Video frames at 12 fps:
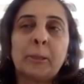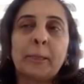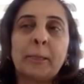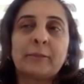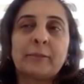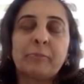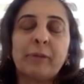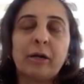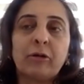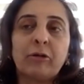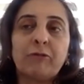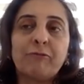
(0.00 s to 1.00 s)
as a
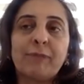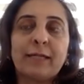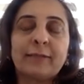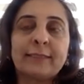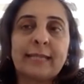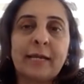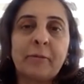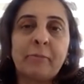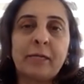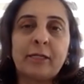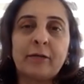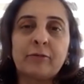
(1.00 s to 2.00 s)
part of my
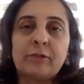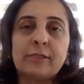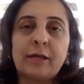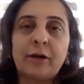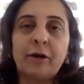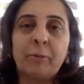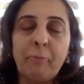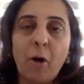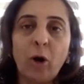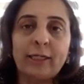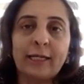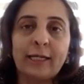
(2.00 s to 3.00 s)
assignment, I was there
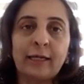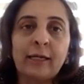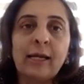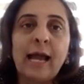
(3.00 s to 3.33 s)
reporting.